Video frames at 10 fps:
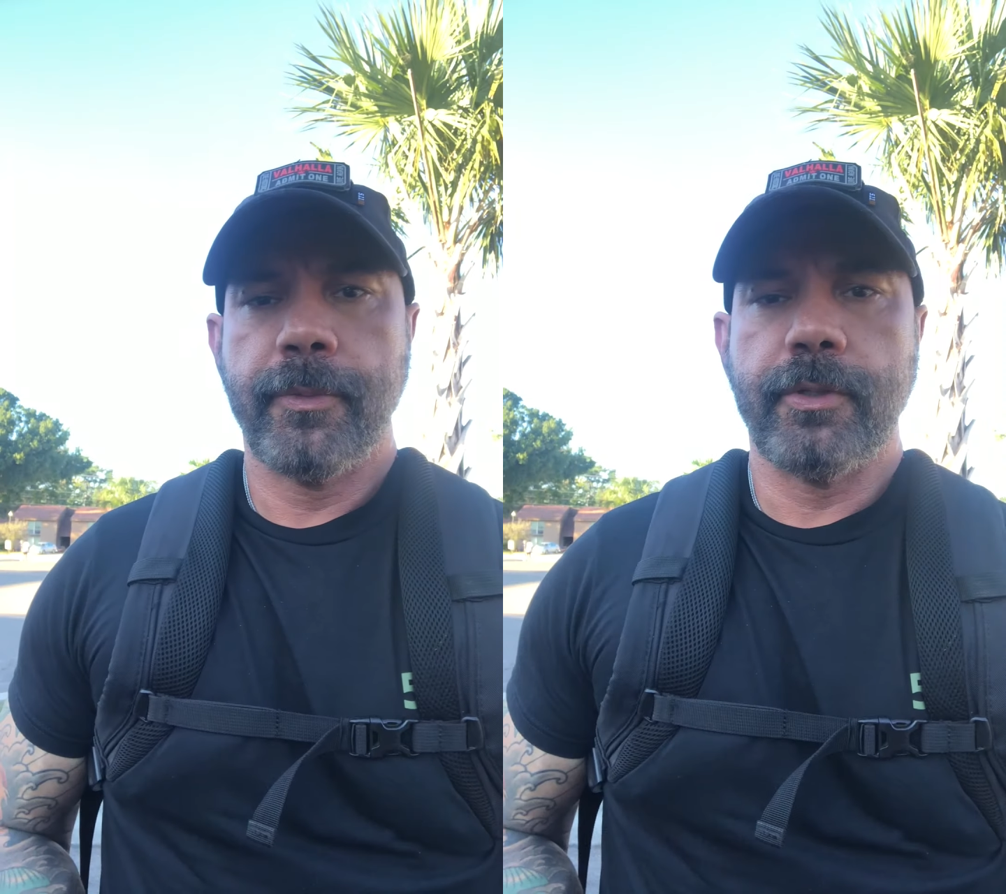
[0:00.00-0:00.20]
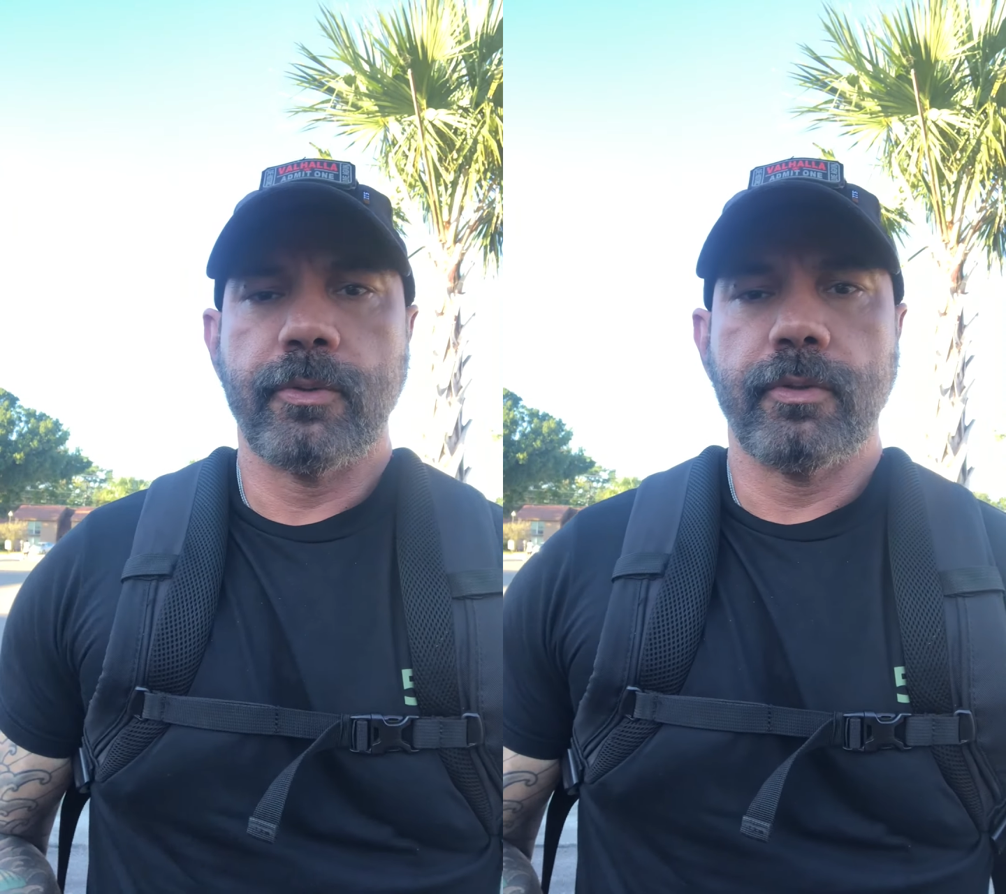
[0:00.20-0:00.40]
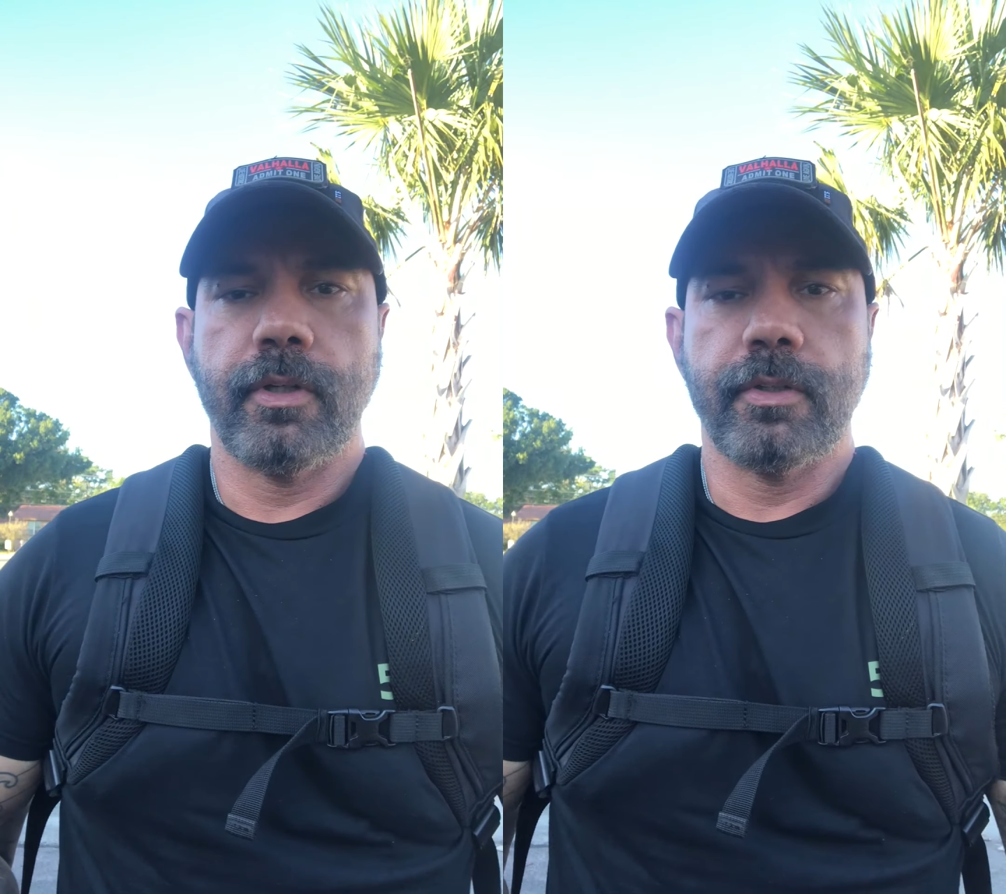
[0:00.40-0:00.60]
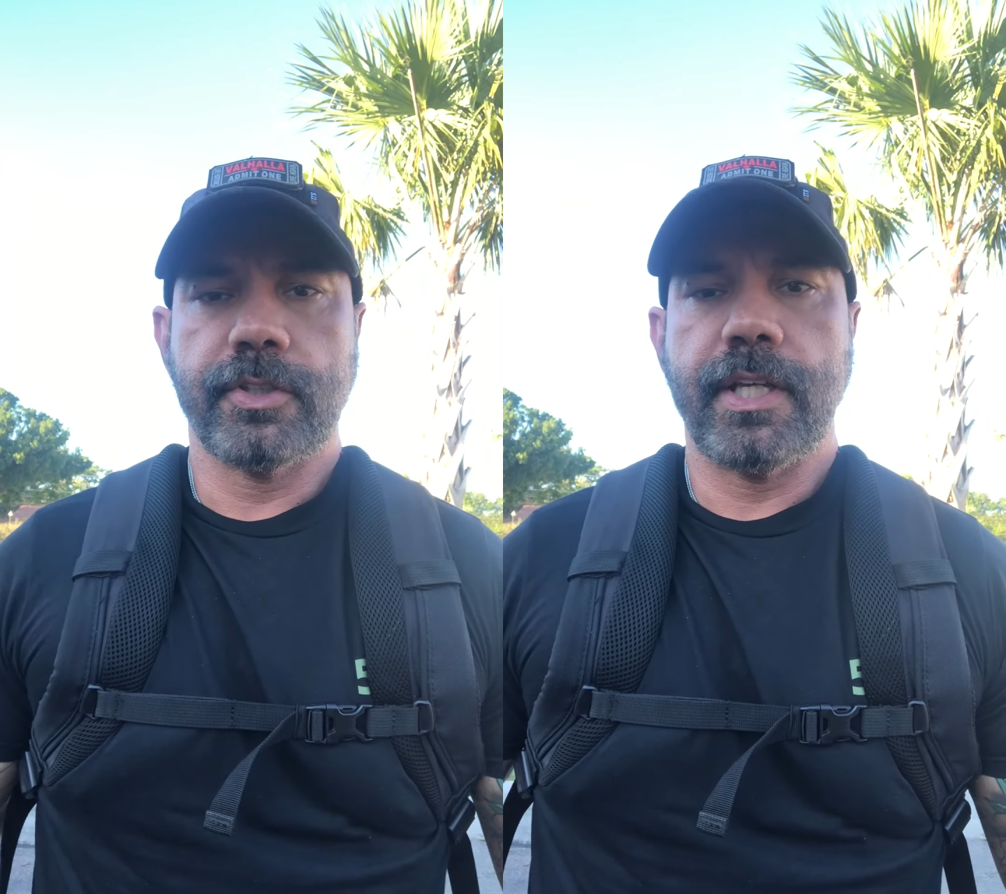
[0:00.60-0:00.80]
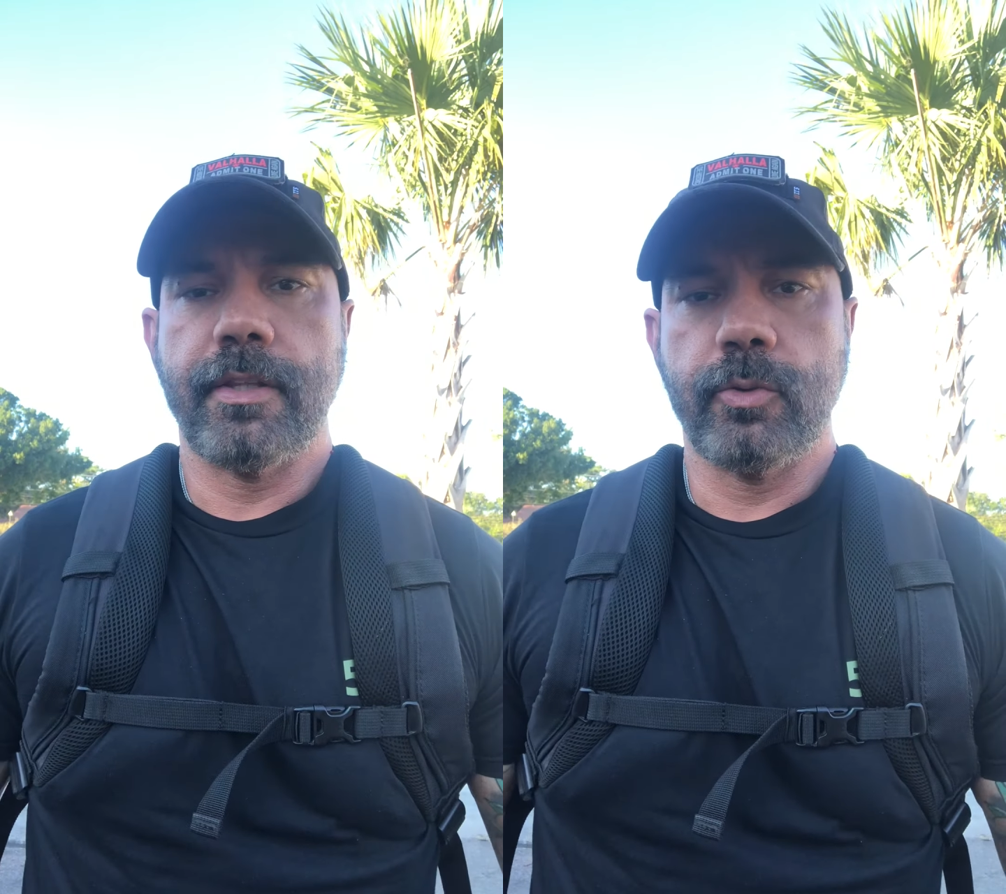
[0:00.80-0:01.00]
you'll
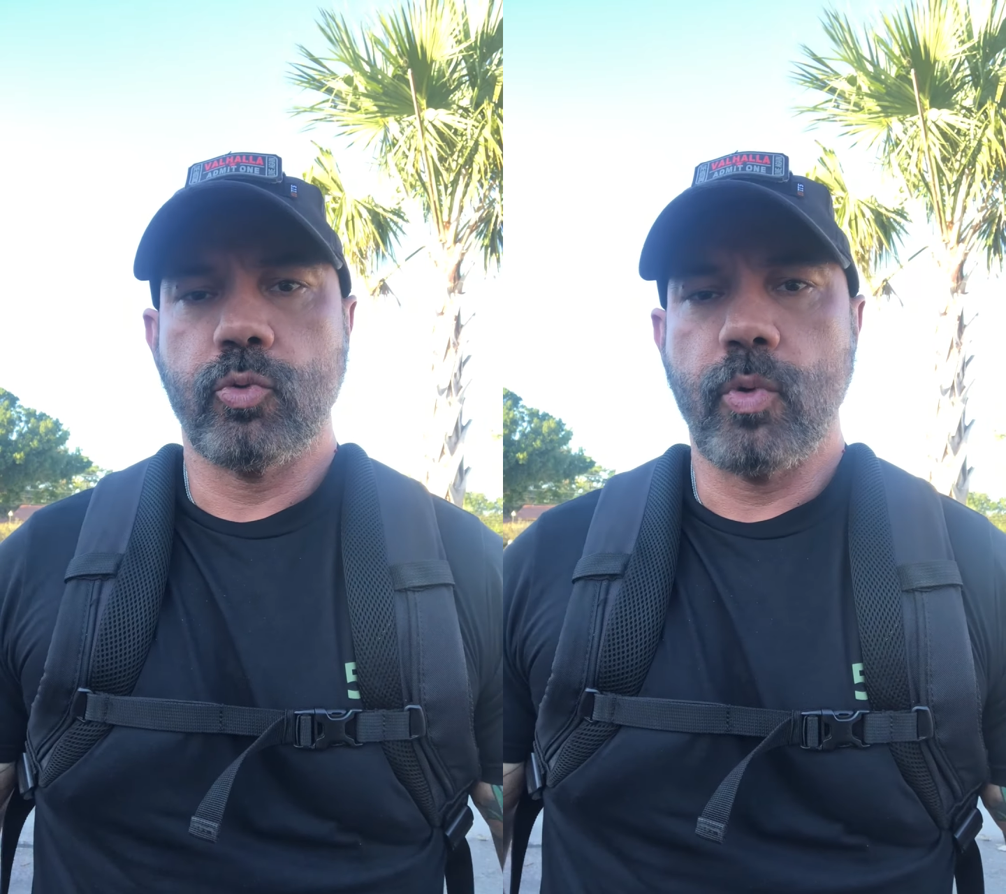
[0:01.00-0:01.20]
understand those